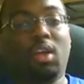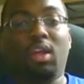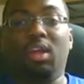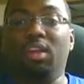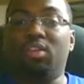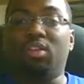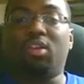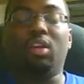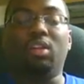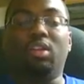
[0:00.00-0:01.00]
He's
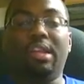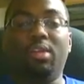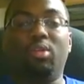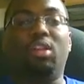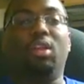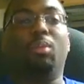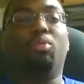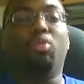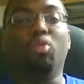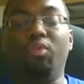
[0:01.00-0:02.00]
continuously
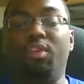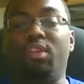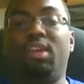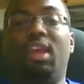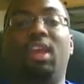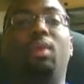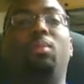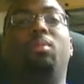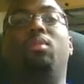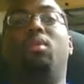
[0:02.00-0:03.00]
improved his
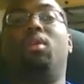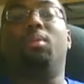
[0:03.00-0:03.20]
game.